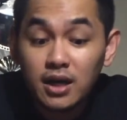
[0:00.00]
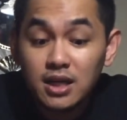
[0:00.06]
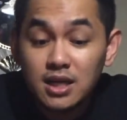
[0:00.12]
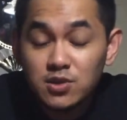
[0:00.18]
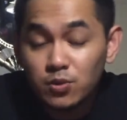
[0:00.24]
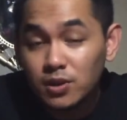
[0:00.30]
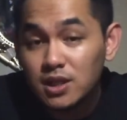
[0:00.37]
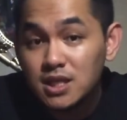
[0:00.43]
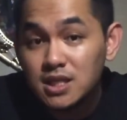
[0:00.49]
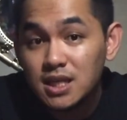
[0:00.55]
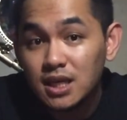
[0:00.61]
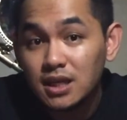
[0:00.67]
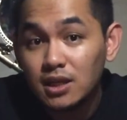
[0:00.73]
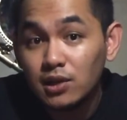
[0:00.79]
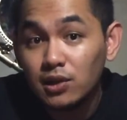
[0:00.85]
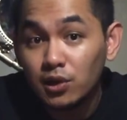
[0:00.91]
He's
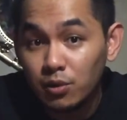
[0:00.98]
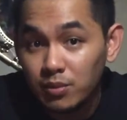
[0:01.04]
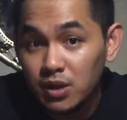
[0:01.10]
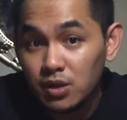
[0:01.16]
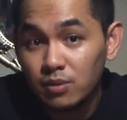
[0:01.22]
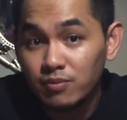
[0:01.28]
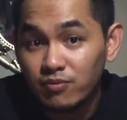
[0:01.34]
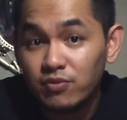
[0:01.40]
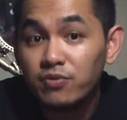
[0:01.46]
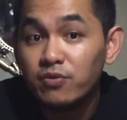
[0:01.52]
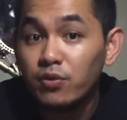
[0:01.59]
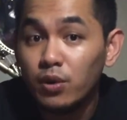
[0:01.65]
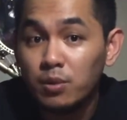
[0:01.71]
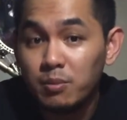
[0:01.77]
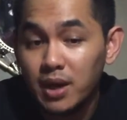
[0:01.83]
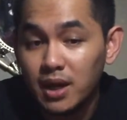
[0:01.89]
releasing an aluminum
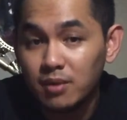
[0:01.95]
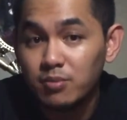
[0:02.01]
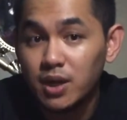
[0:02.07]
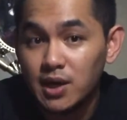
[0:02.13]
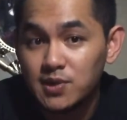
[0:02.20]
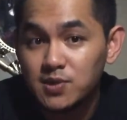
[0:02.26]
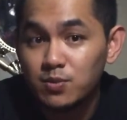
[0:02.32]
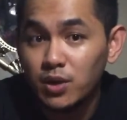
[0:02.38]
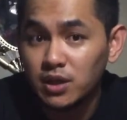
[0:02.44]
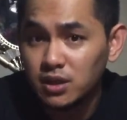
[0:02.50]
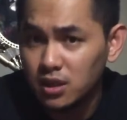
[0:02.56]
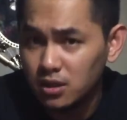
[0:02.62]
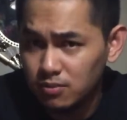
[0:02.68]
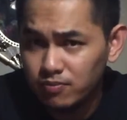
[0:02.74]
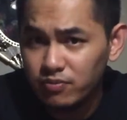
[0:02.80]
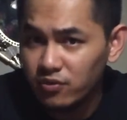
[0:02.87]
full mech box mod
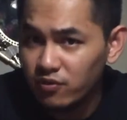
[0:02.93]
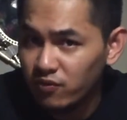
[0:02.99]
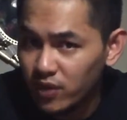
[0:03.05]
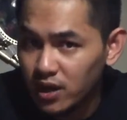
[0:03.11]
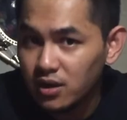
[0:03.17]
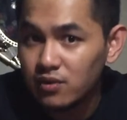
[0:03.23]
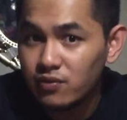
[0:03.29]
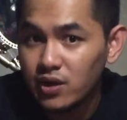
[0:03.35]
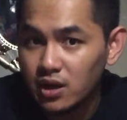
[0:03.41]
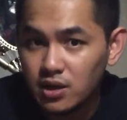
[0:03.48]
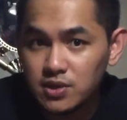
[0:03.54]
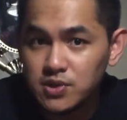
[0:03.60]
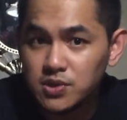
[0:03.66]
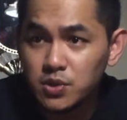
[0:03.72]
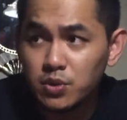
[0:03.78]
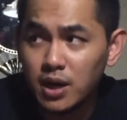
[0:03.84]
very,
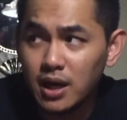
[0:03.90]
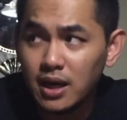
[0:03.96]
very soon.